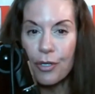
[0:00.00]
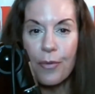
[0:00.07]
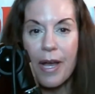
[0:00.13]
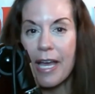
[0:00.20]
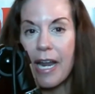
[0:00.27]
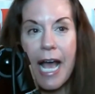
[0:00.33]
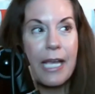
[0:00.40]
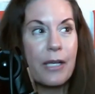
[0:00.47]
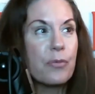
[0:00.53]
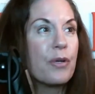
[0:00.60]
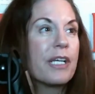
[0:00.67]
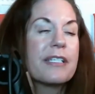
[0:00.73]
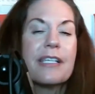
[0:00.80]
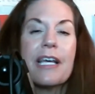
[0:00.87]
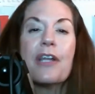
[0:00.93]
do it. I
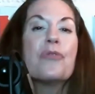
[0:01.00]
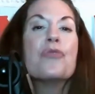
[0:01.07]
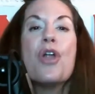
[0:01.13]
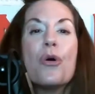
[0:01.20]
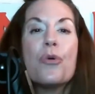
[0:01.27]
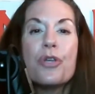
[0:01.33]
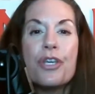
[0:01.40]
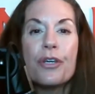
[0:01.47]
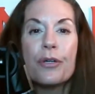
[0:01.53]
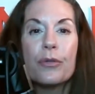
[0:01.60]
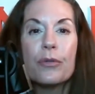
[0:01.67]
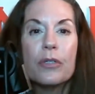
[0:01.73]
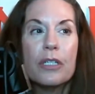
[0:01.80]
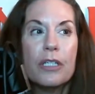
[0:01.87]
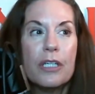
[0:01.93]
quit because I don't know you.
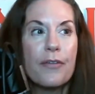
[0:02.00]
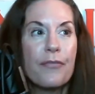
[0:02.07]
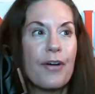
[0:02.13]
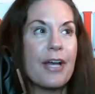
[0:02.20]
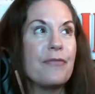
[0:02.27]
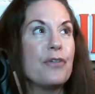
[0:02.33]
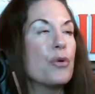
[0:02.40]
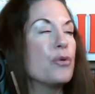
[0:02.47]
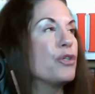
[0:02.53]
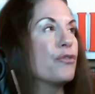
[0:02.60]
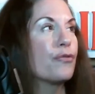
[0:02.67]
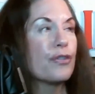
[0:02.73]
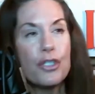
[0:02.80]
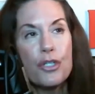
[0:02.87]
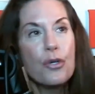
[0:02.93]
If I've known you
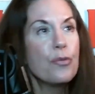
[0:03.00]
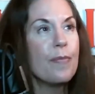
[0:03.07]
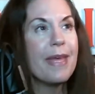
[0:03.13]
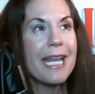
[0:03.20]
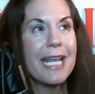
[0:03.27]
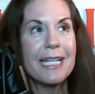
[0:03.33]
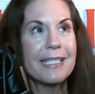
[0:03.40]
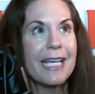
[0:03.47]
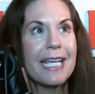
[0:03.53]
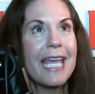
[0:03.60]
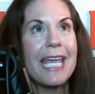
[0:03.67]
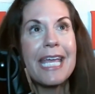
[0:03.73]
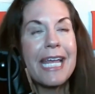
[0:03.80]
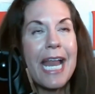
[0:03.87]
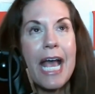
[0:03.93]
for two minutes, I
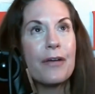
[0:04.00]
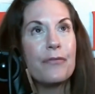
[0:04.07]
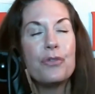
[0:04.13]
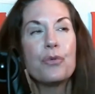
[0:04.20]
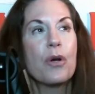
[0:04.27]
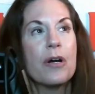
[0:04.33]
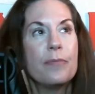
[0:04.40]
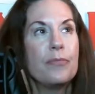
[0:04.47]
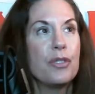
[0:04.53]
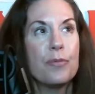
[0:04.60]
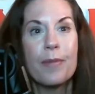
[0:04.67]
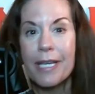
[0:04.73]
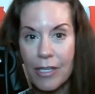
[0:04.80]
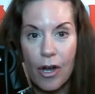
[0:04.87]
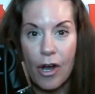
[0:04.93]
can't have you come
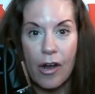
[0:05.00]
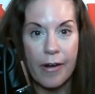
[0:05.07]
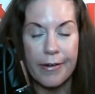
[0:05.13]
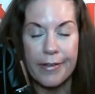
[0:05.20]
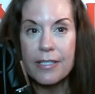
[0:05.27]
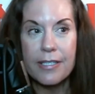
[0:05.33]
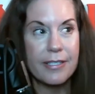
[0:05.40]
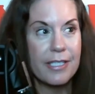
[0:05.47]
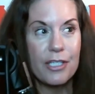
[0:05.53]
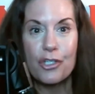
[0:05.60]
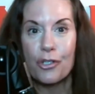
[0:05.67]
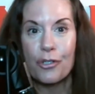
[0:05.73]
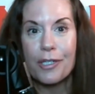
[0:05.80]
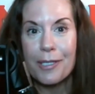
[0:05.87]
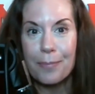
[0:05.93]
to my yard to see
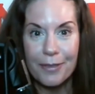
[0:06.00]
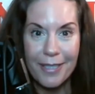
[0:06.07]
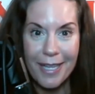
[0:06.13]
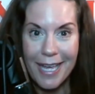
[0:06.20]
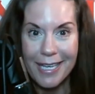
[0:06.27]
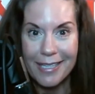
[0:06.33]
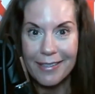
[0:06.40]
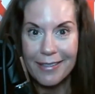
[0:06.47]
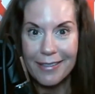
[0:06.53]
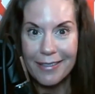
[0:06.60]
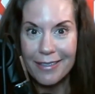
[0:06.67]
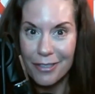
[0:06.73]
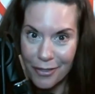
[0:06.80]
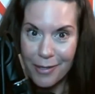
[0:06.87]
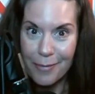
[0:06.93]
Journey play. Do they
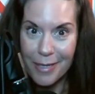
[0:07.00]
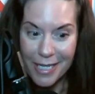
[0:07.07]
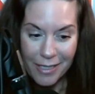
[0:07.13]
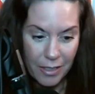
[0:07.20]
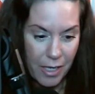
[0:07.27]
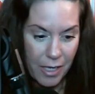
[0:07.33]
have you know what I mean?